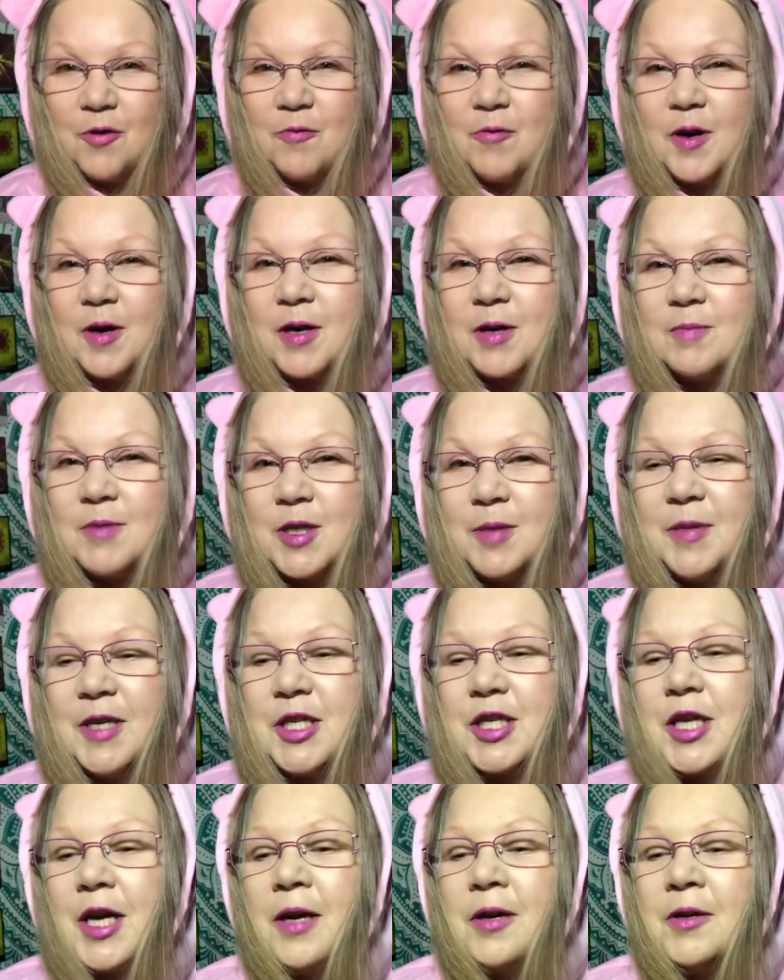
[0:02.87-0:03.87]
Welcome to my
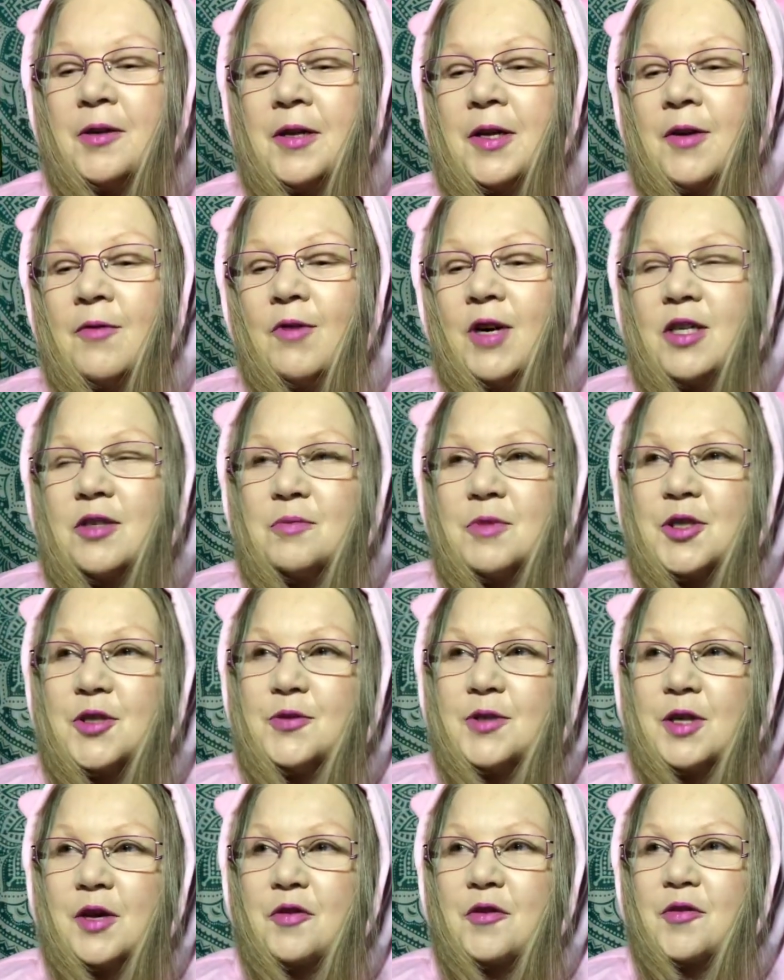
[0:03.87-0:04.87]
channel and welcome to
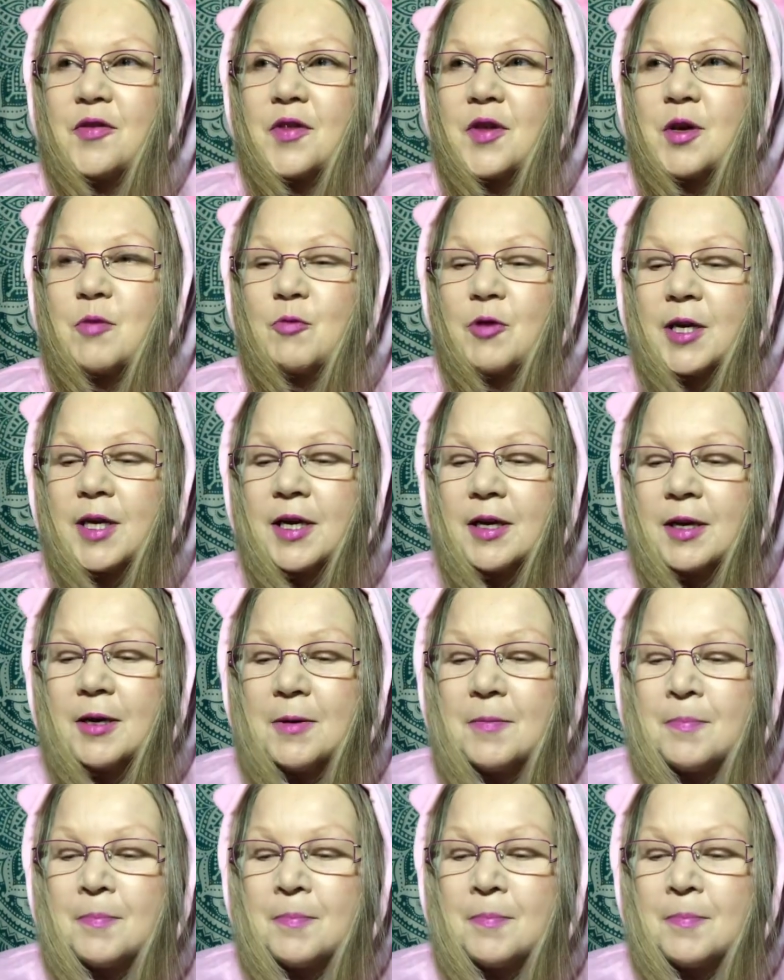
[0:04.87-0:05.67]
another theme week.